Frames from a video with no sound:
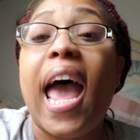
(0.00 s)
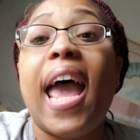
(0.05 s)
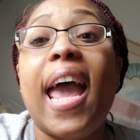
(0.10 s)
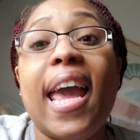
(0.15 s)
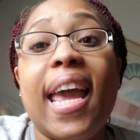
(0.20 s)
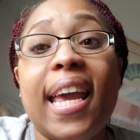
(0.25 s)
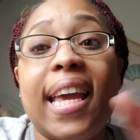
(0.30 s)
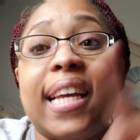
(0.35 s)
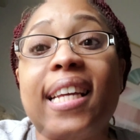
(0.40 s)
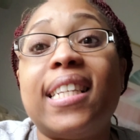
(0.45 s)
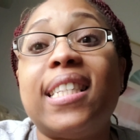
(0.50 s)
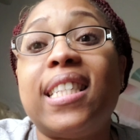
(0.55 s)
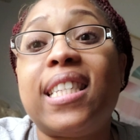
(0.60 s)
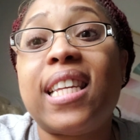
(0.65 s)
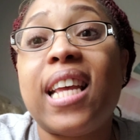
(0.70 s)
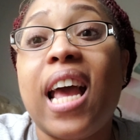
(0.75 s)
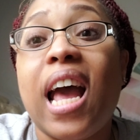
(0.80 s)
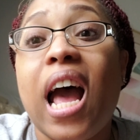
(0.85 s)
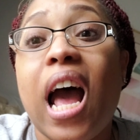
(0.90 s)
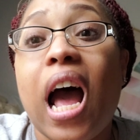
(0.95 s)
And
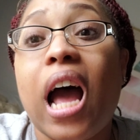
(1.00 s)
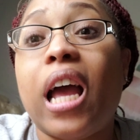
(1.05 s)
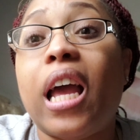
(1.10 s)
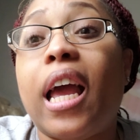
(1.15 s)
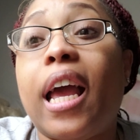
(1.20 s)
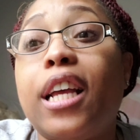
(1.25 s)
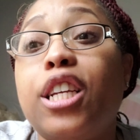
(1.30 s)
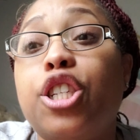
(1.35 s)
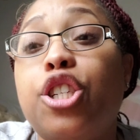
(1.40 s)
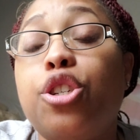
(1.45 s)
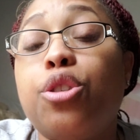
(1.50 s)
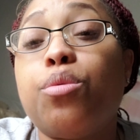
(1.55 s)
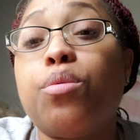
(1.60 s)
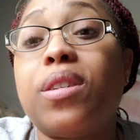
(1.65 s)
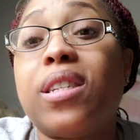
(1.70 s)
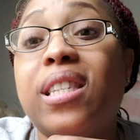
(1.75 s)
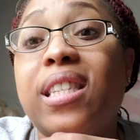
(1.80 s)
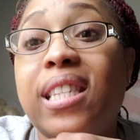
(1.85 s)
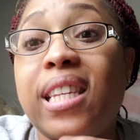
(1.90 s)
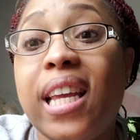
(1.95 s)
as you
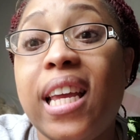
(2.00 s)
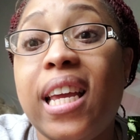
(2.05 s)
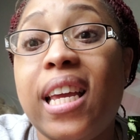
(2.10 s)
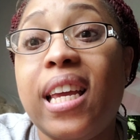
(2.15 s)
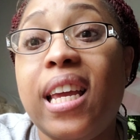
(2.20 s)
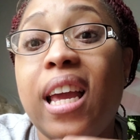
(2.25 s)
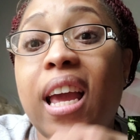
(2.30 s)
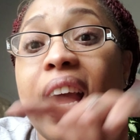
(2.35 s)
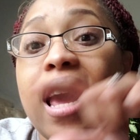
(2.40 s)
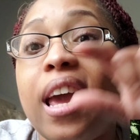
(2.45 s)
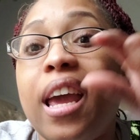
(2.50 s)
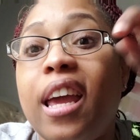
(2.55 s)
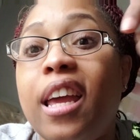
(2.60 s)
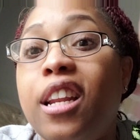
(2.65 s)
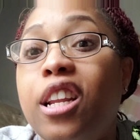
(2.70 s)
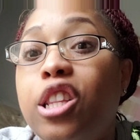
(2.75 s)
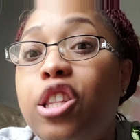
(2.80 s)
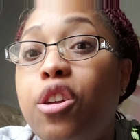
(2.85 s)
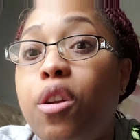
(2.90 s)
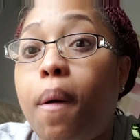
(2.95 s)
will see in
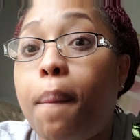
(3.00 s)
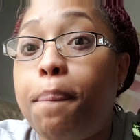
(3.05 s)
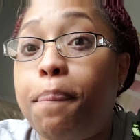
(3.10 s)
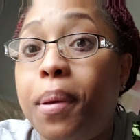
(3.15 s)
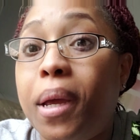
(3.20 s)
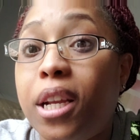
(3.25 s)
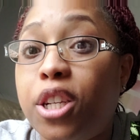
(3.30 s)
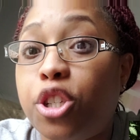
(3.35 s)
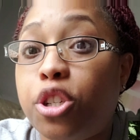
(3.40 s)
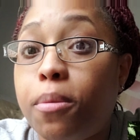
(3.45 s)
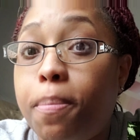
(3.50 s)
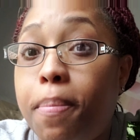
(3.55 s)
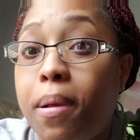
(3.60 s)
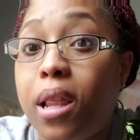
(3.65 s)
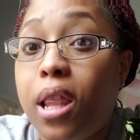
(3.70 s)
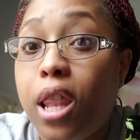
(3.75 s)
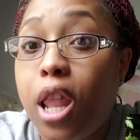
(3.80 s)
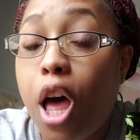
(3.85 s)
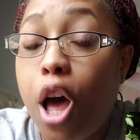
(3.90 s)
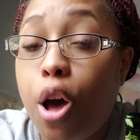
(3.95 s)
the little picture
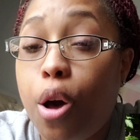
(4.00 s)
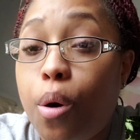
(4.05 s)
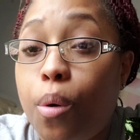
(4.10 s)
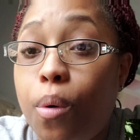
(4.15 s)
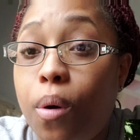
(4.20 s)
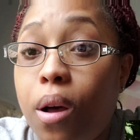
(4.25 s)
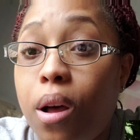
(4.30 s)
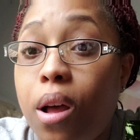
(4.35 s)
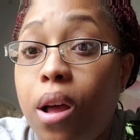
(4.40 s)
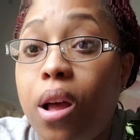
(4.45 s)
below,